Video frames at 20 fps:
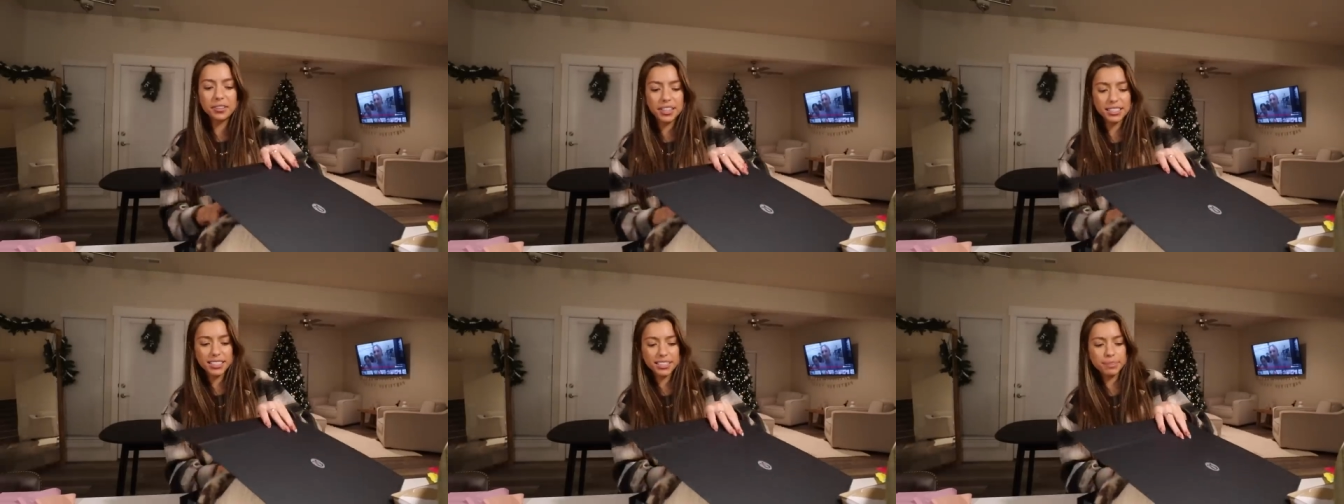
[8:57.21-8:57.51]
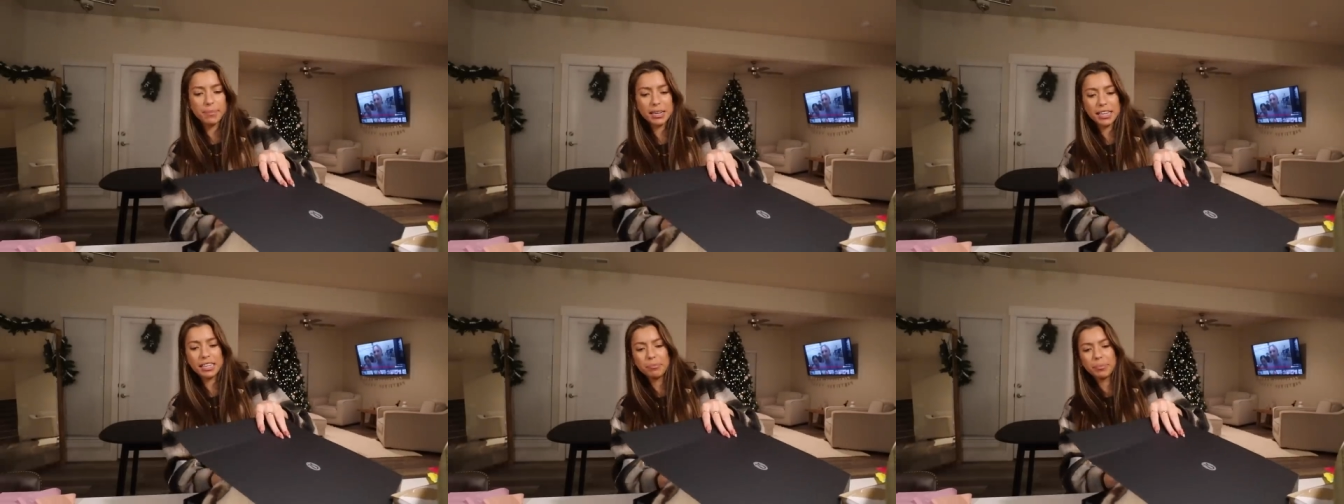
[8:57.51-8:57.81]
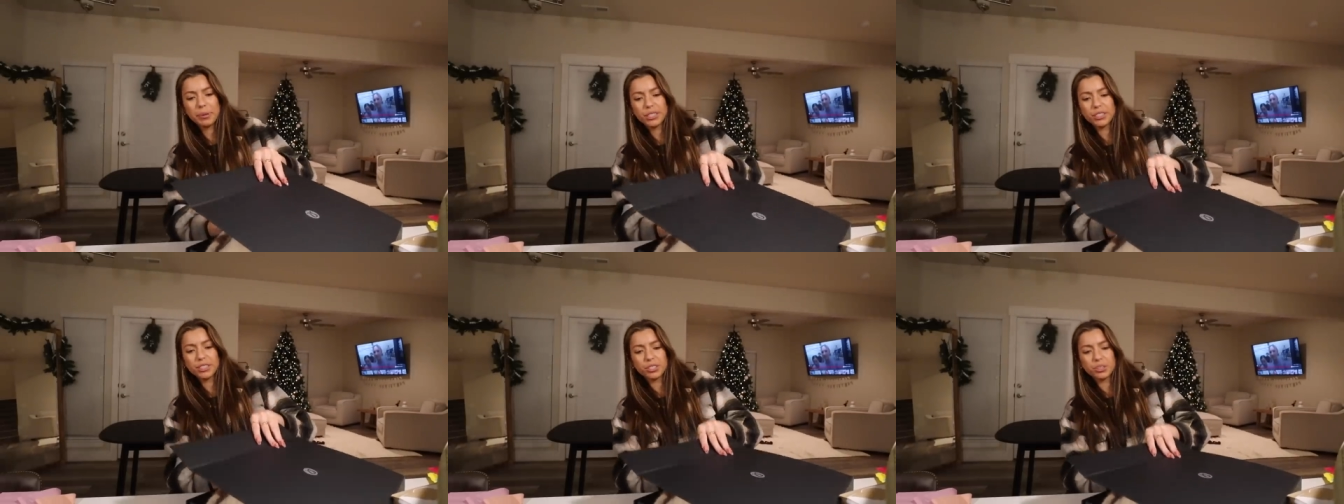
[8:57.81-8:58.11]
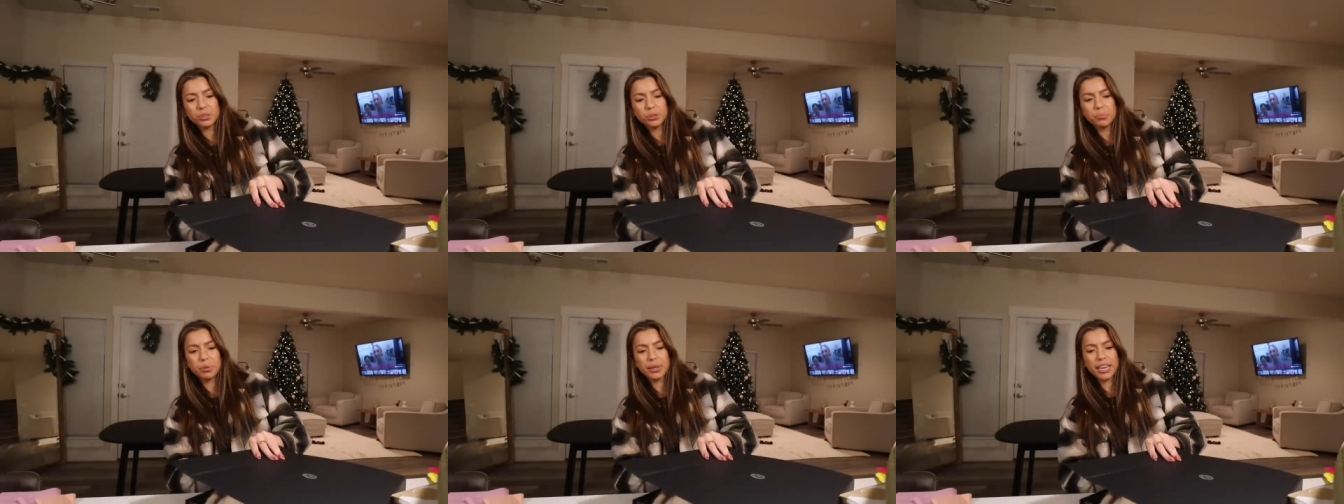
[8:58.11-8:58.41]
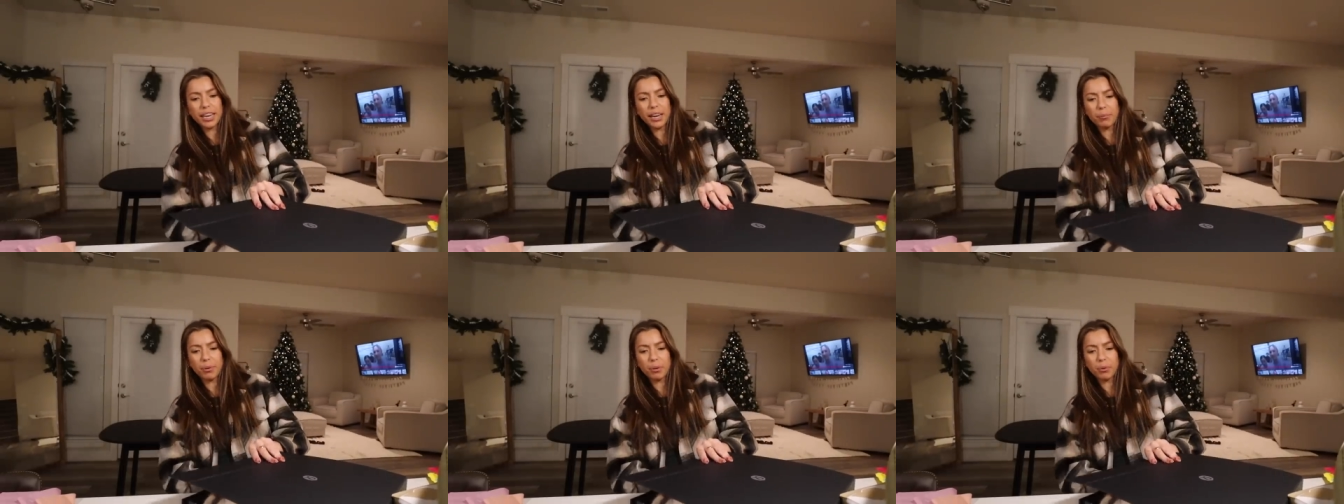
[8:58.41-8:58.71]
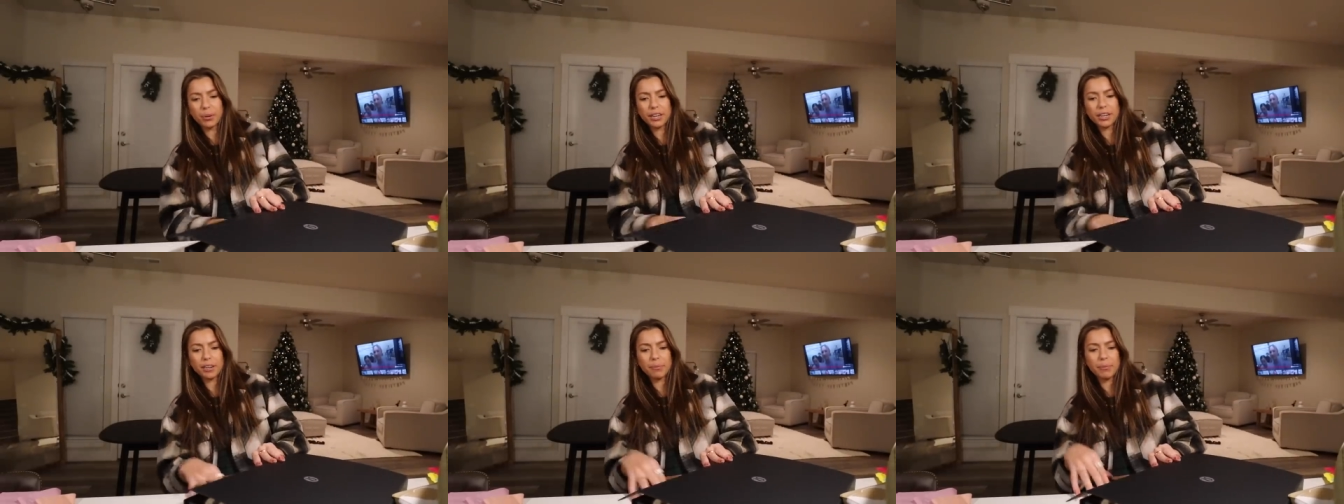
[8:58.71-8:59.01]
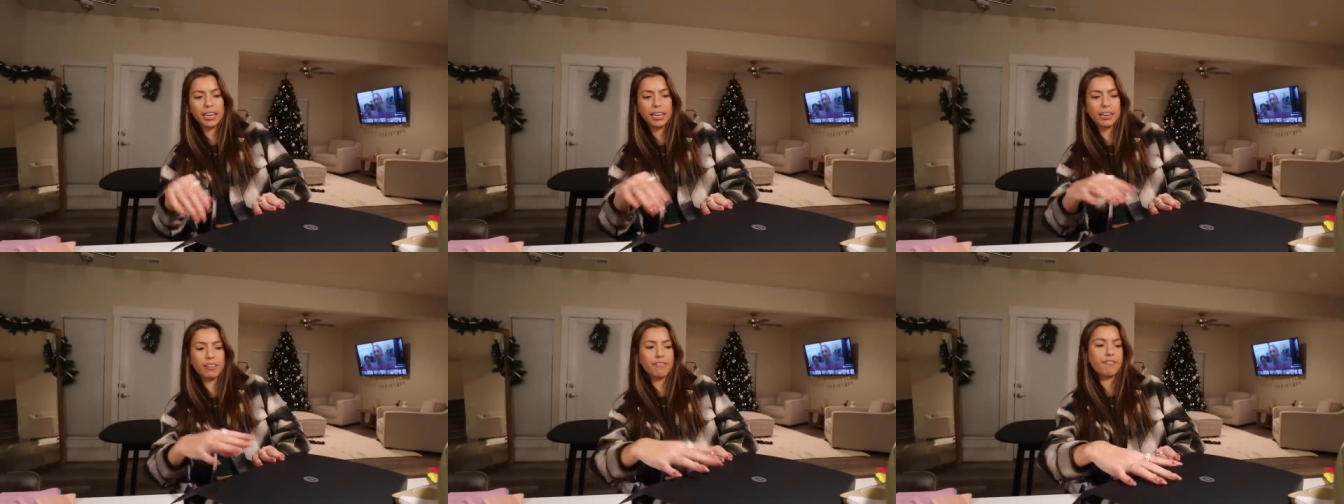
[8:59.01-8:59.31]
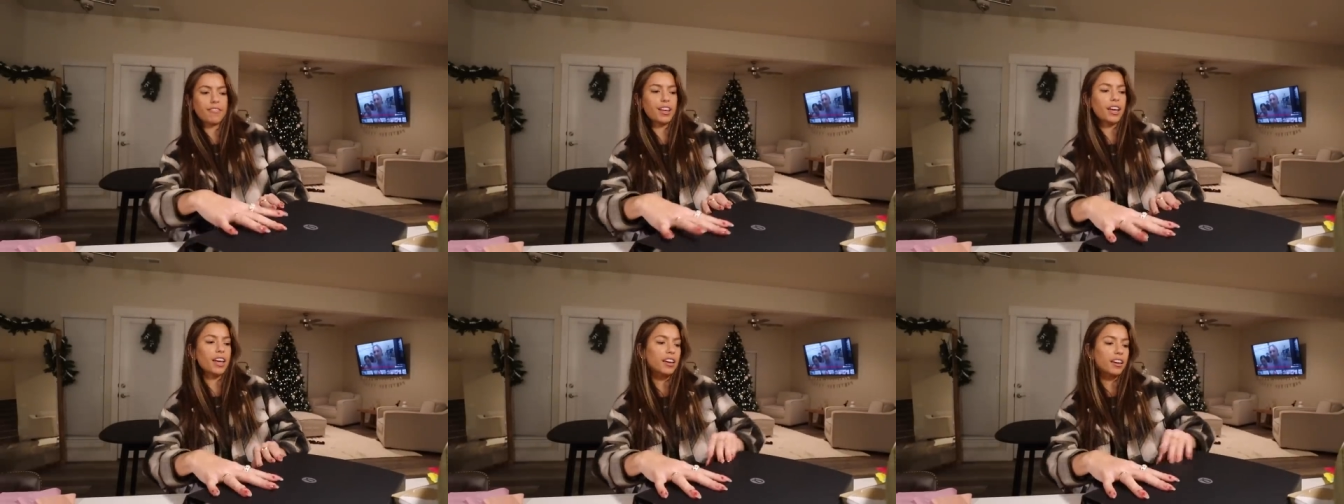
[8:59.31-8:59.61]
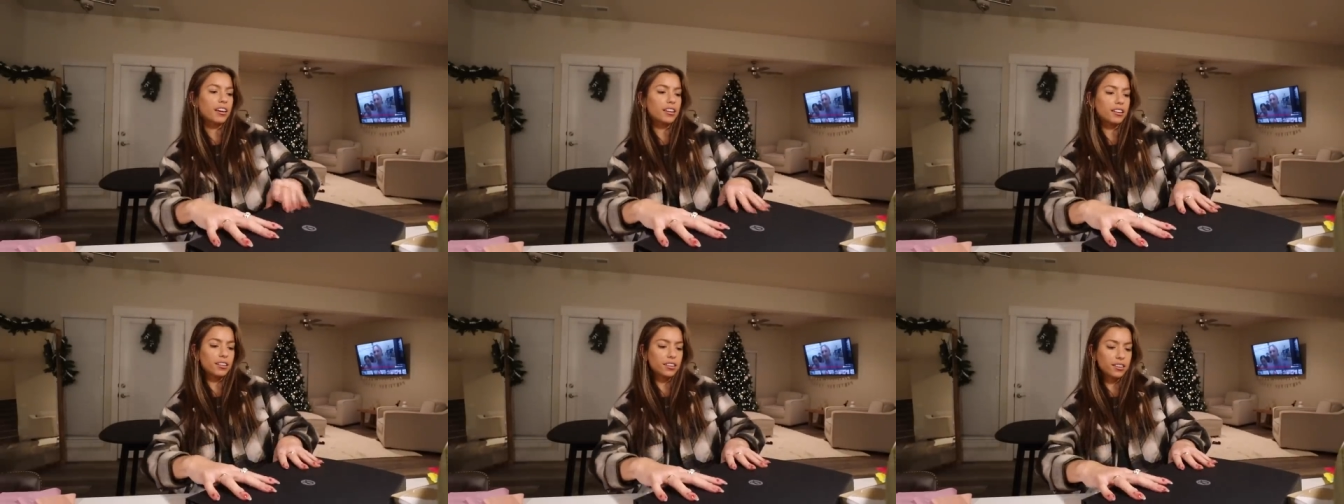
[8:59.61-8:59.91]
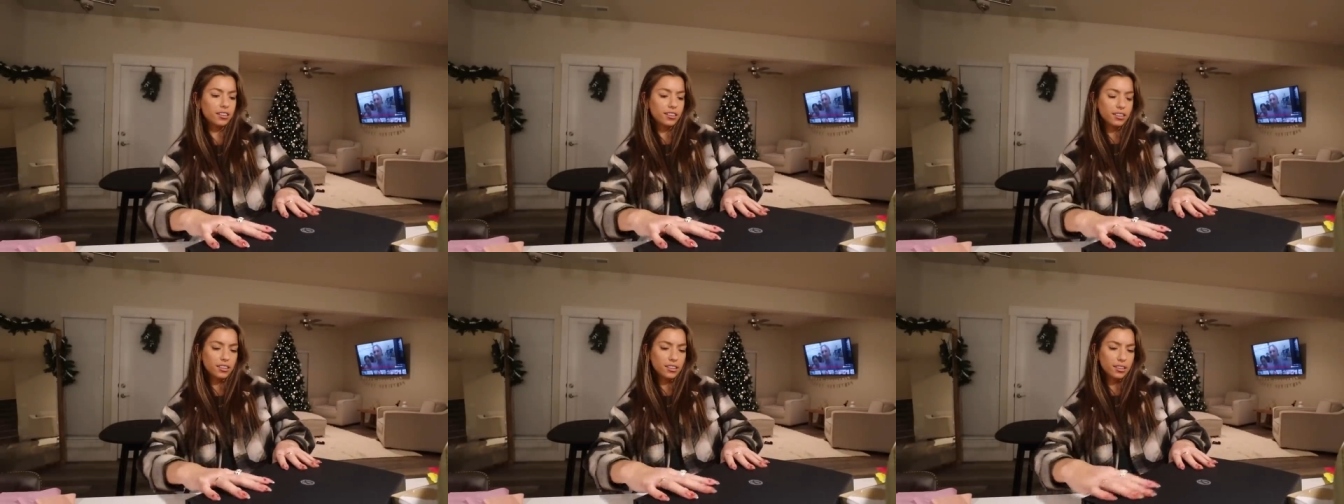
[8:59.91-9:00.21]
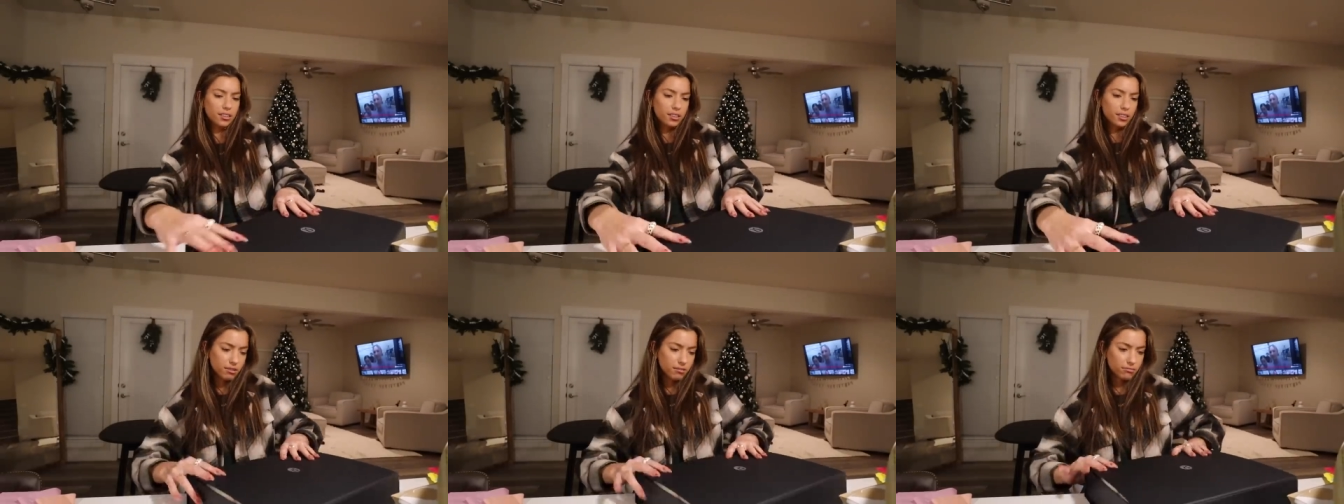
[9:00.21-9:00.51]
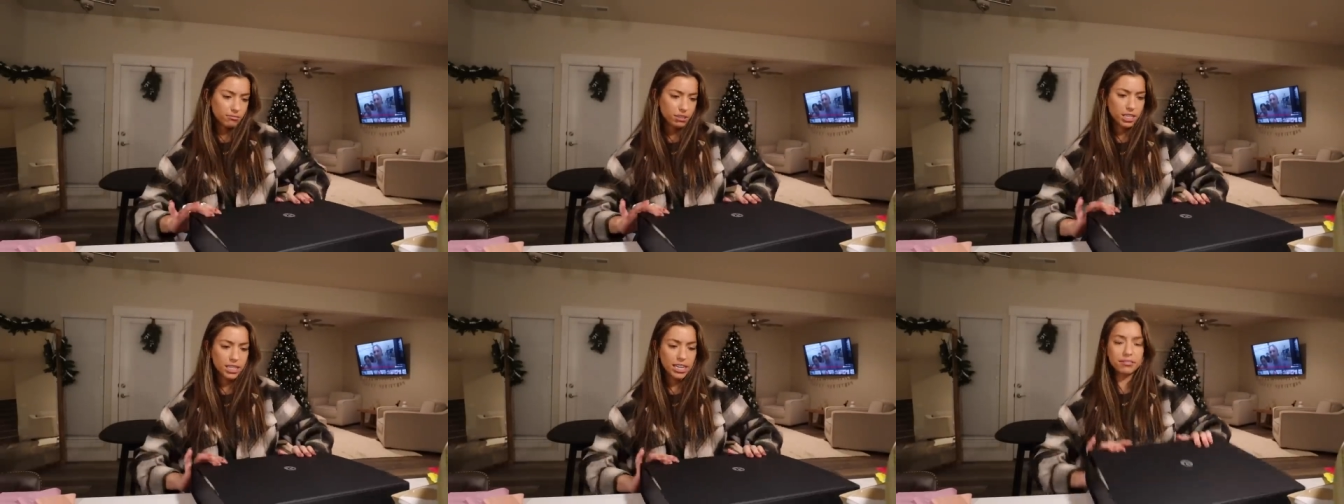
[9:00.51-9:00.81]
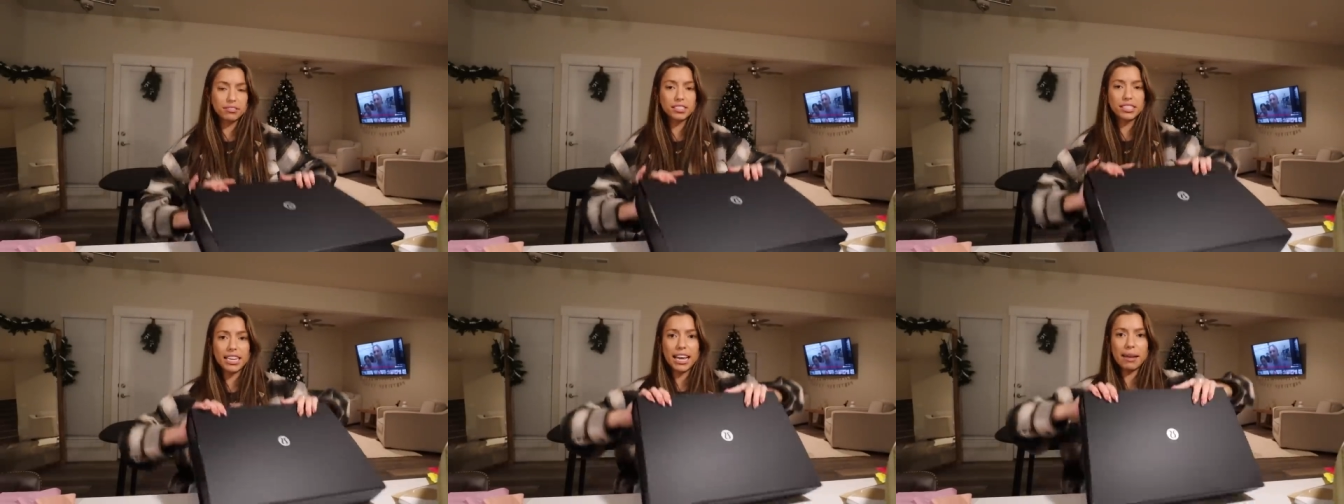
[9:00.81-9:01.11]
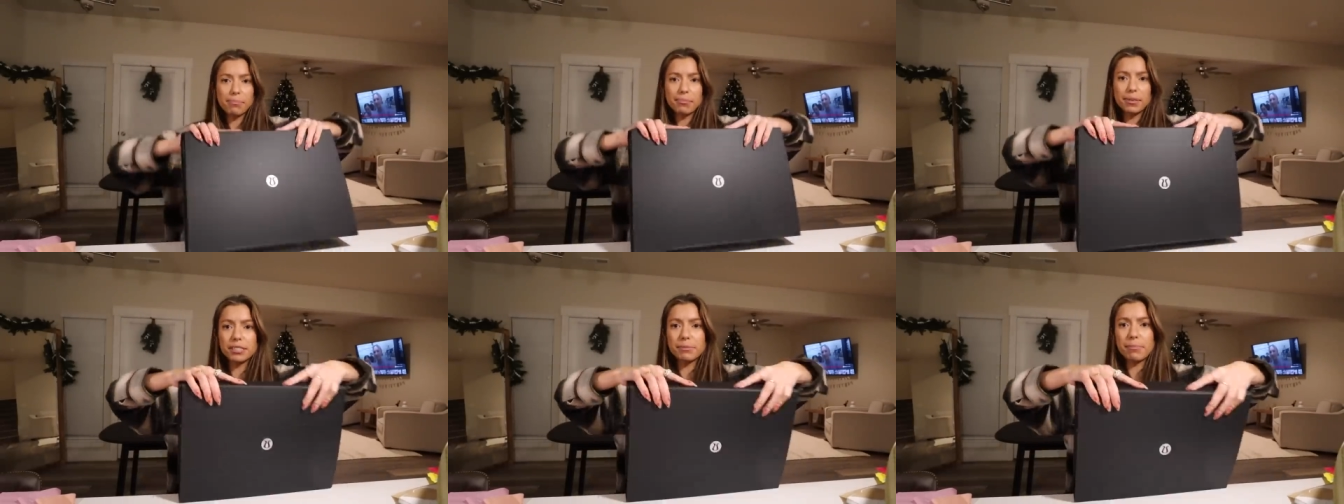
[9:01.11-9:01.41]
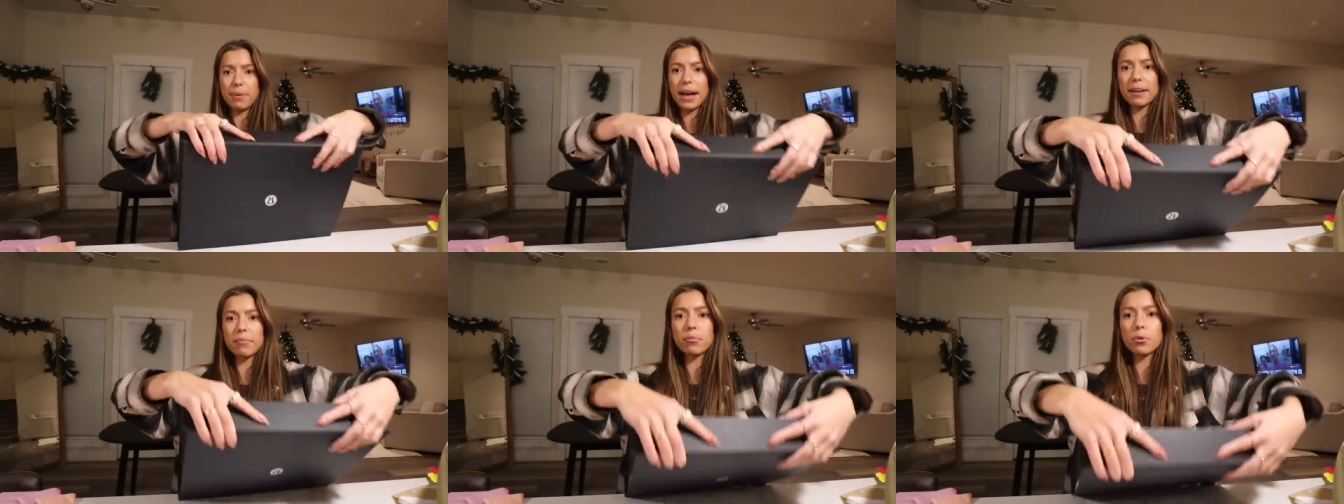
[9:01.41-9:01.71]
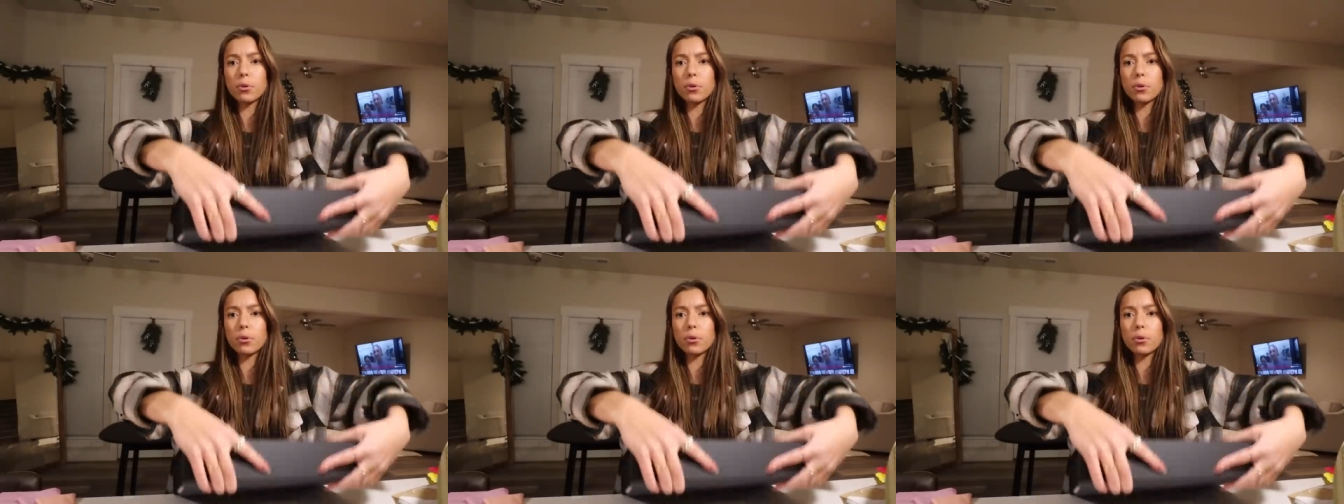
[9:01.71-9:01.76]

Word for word: This might be too big, but we're gonna make it fit. We're gonna have to take this bad